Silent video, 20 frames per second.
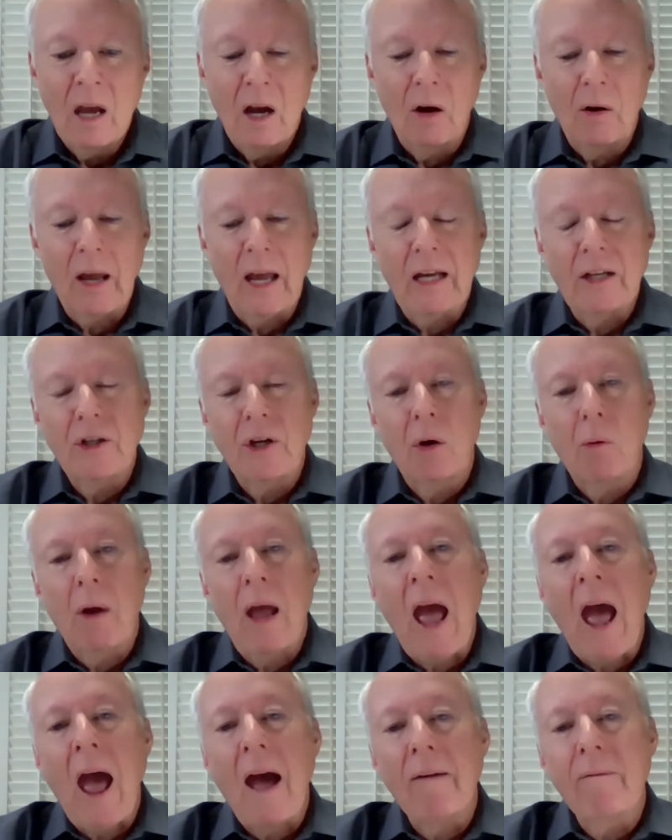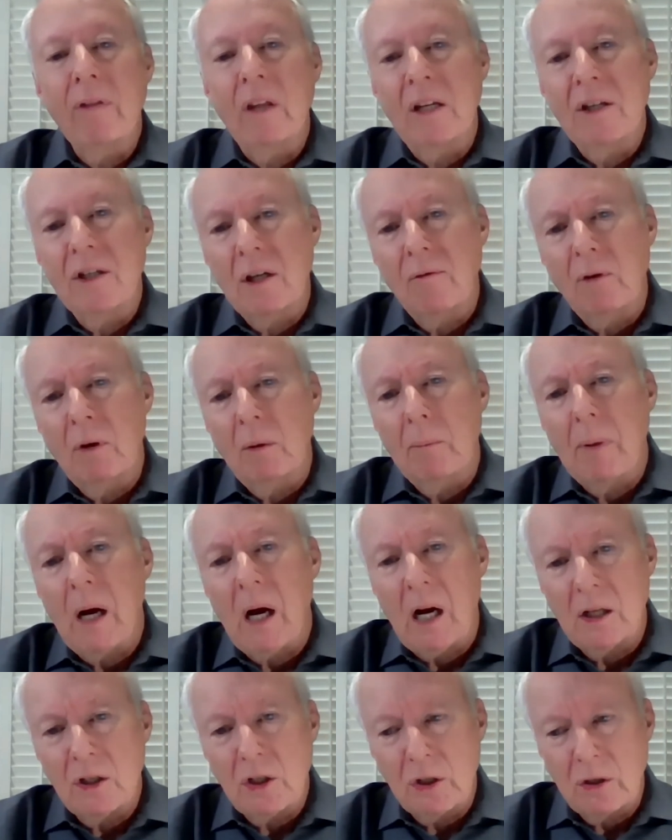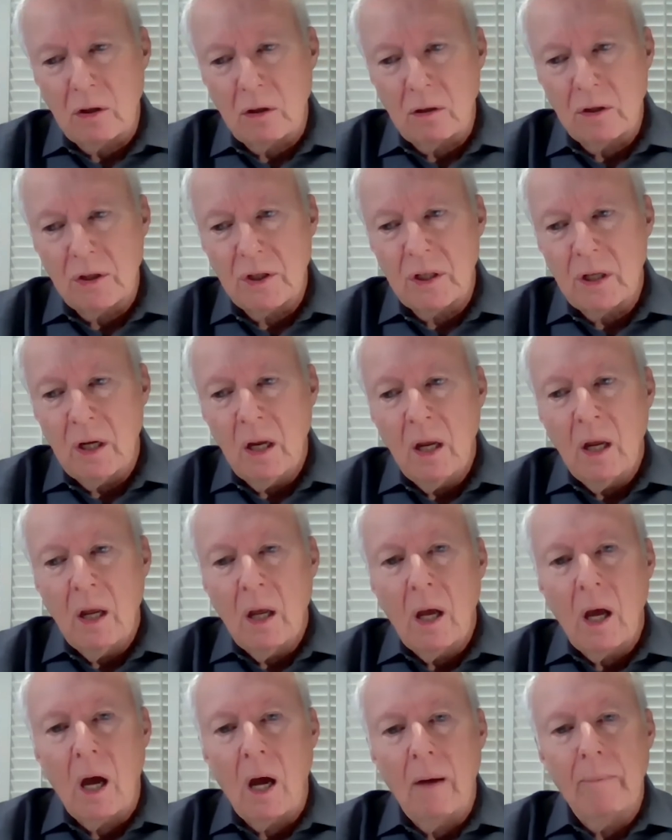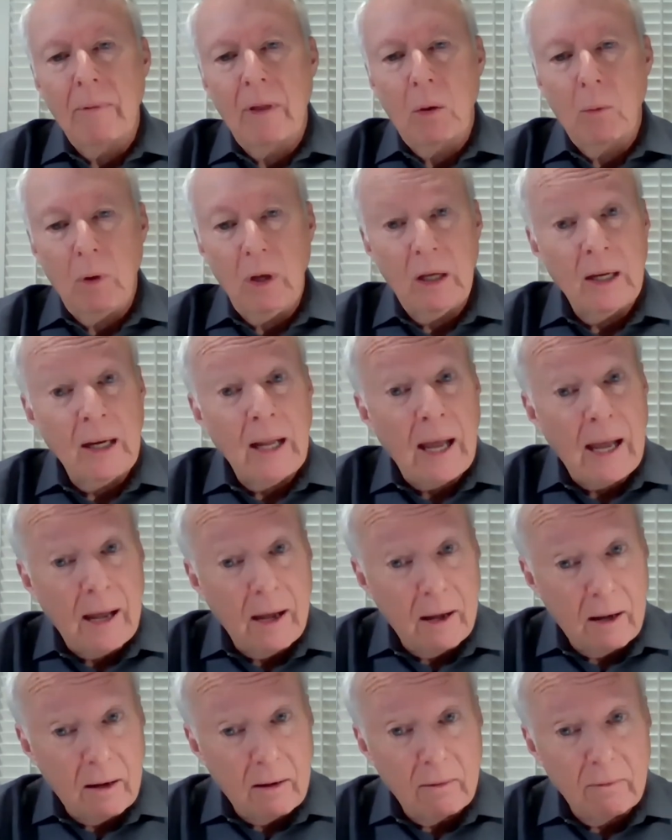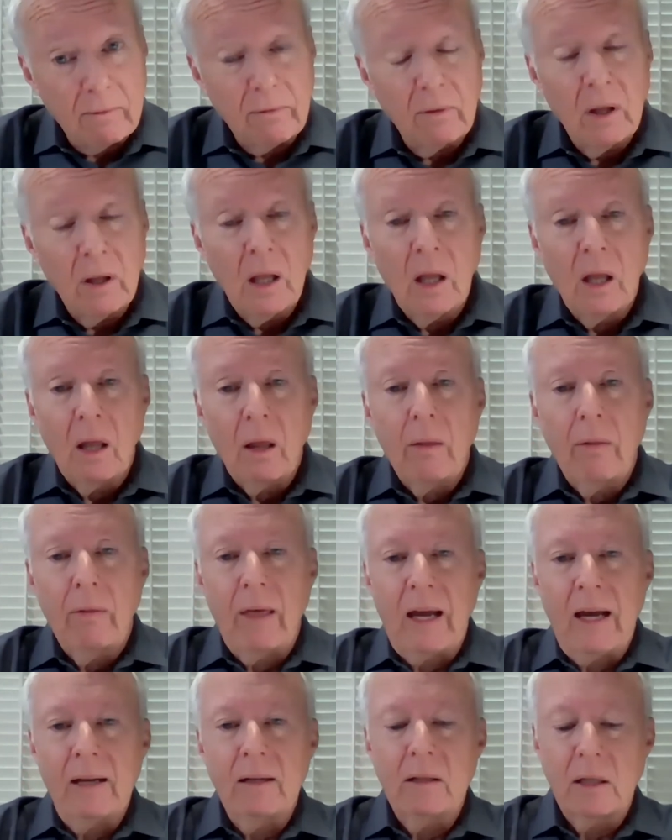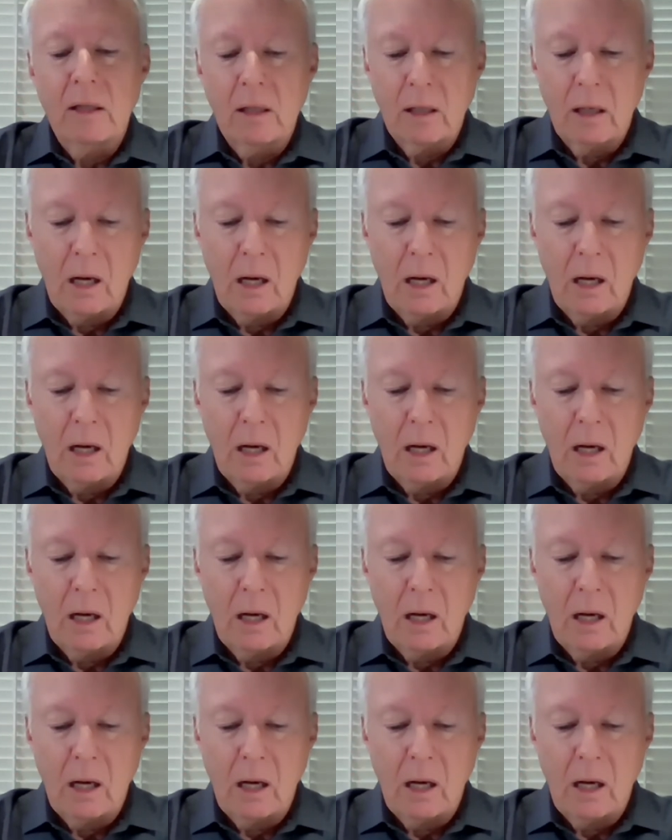Okay, so we have these different postures that we can have that